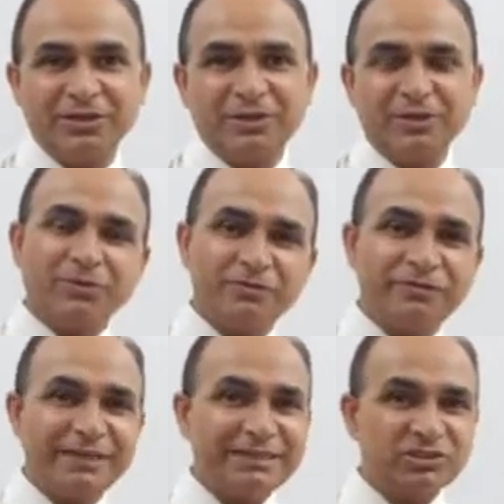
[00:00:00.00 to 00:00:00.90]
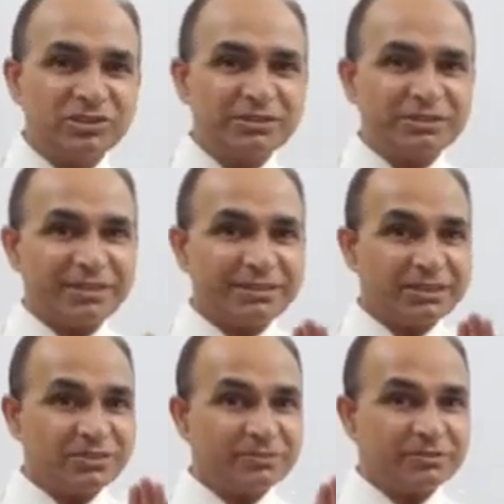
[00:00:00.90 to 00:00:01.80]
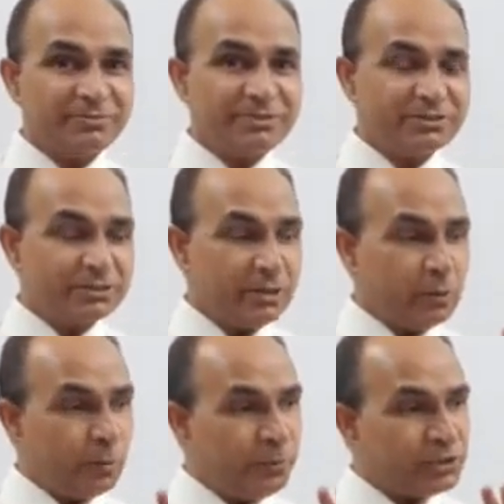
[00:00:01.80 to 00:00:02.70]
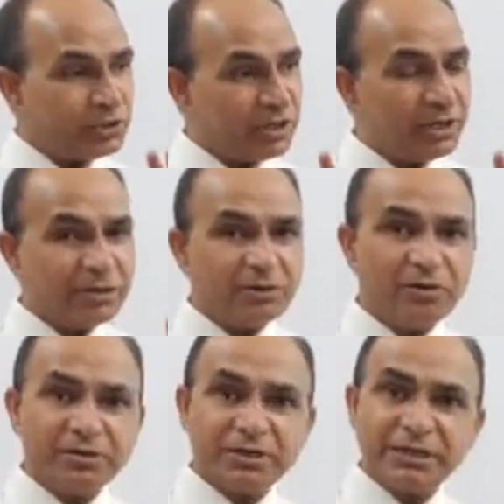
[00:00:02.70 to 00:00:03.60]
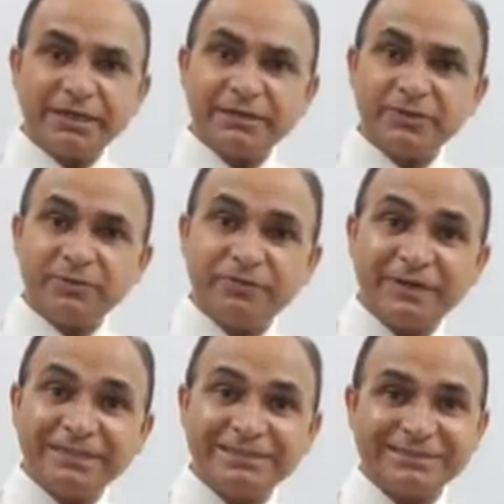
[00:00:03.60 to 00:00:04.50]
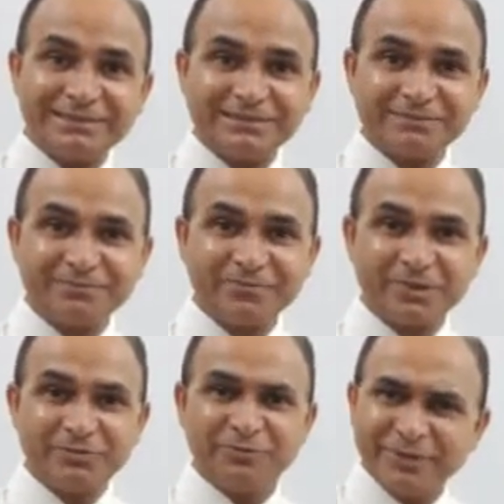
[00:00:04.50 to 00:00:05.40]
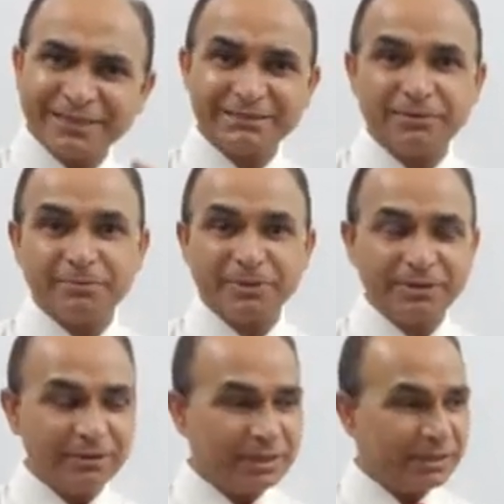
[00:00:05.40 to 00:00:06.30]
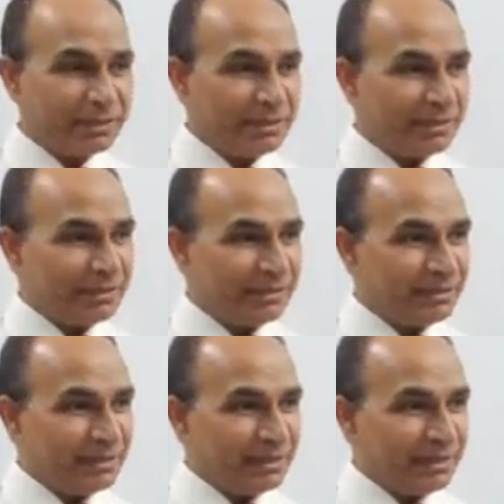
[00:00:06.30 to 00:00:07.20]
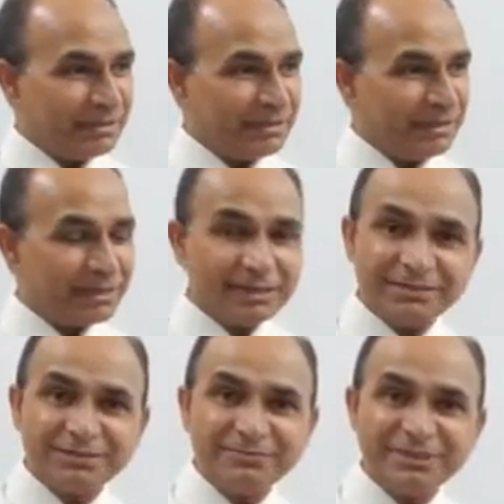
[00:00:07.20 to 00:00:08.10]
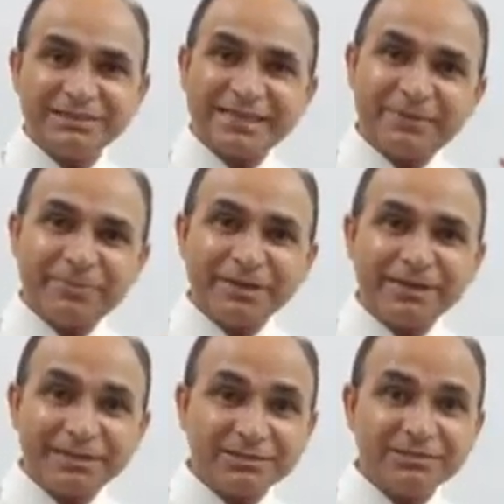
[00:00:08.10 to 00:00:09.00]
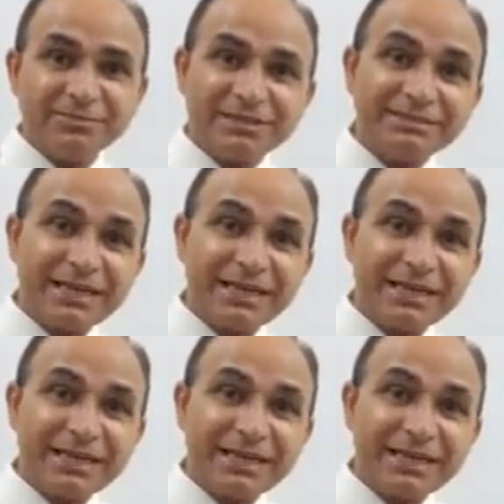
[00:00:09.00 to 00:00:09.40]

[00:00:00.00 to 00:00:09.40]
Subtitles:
Non-financial transactions means which are not related to finance. For example, a customer is